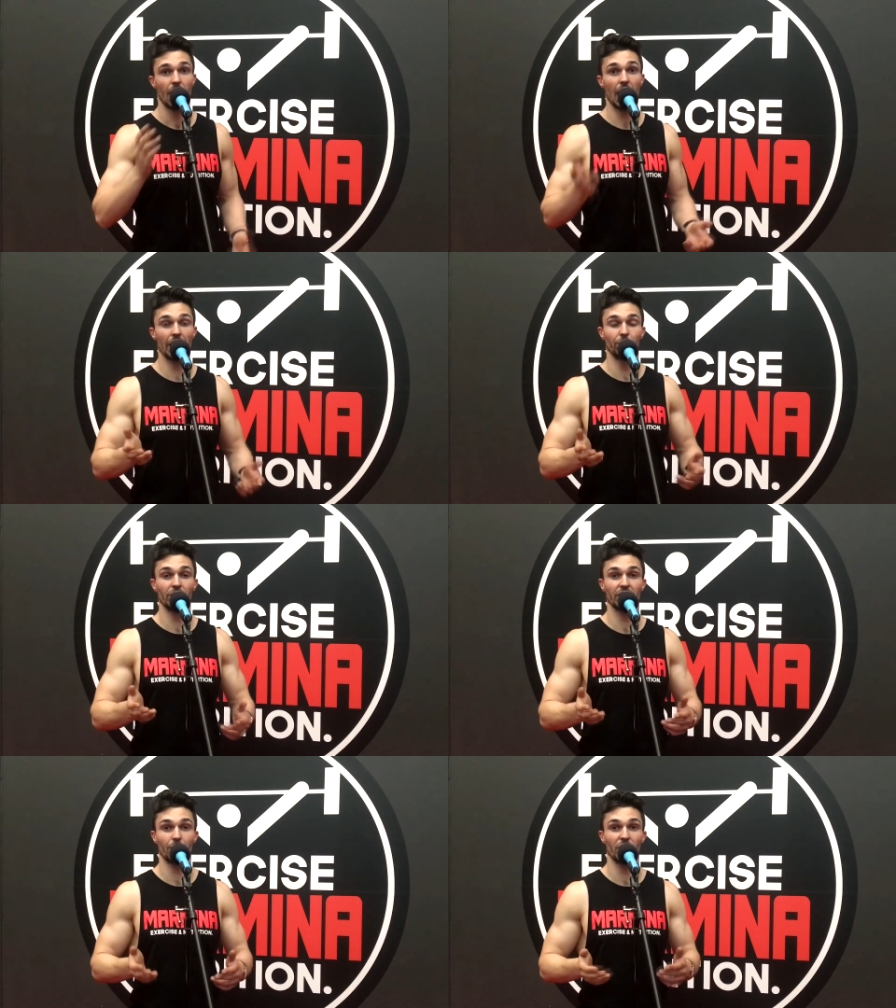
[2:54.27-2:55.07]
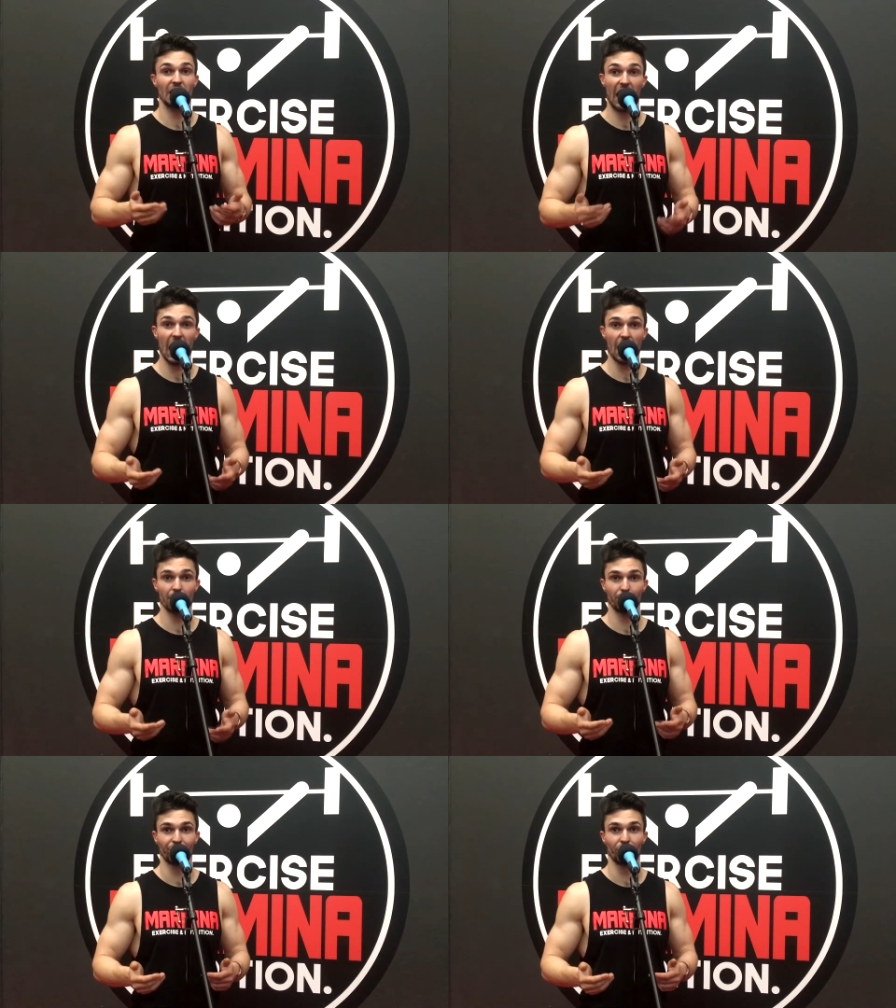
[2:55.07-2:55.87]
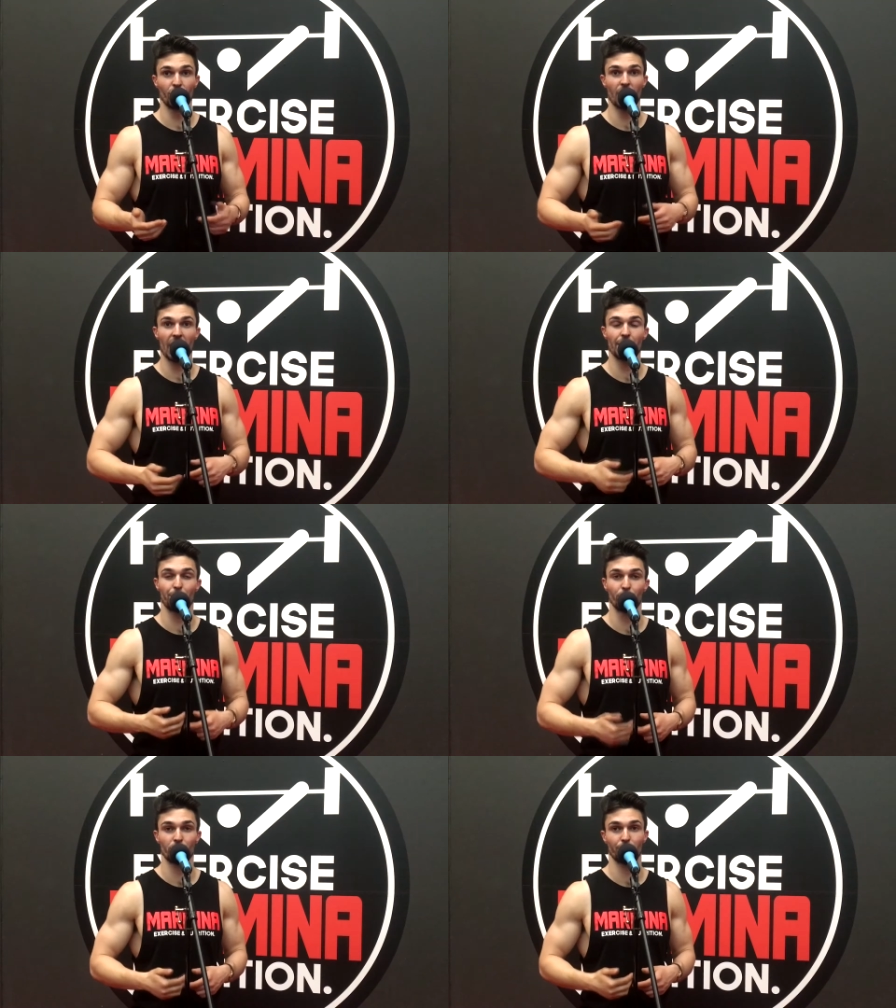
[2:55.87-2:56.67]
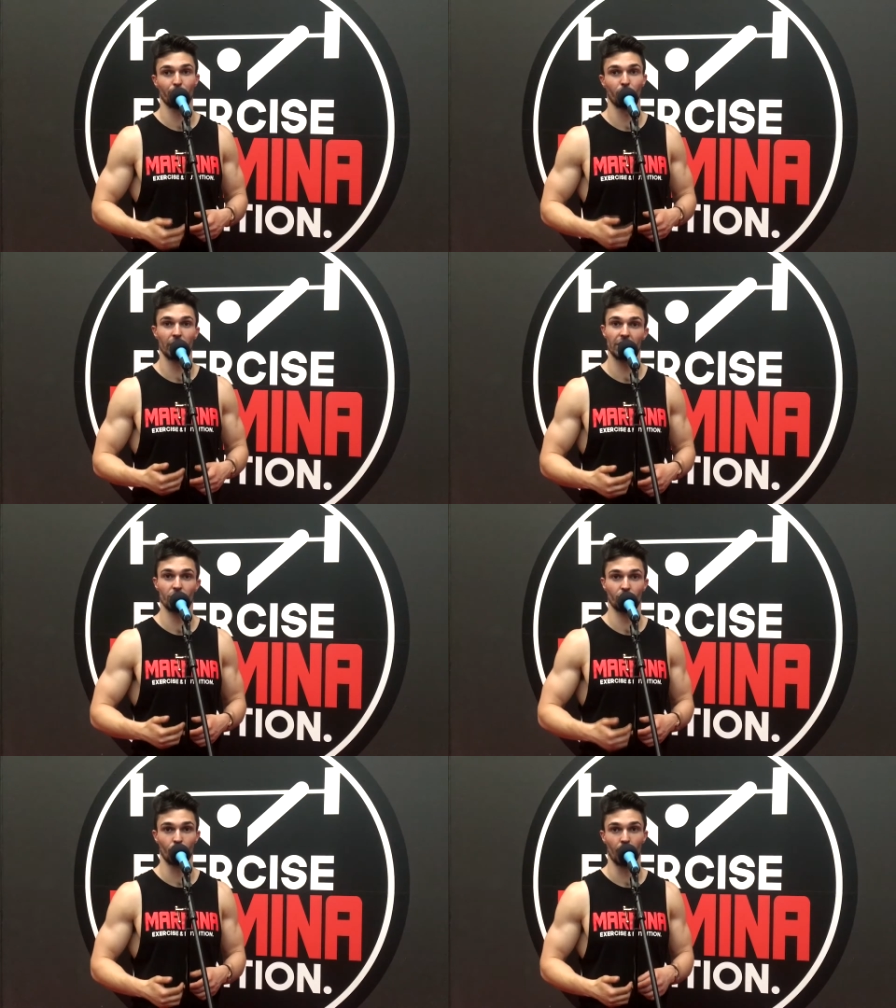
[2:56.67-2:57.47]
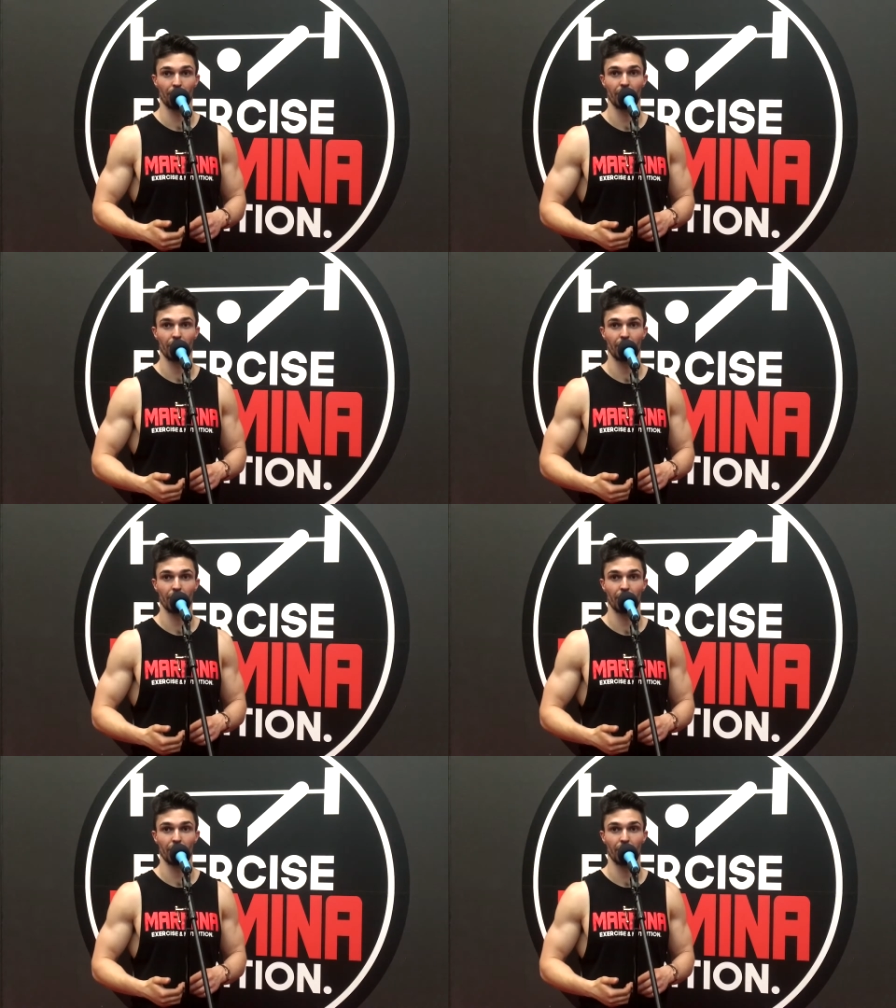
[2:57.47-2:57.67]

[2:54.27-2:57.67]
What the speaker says: And when someone can't perform a push, pull, hinge, squat,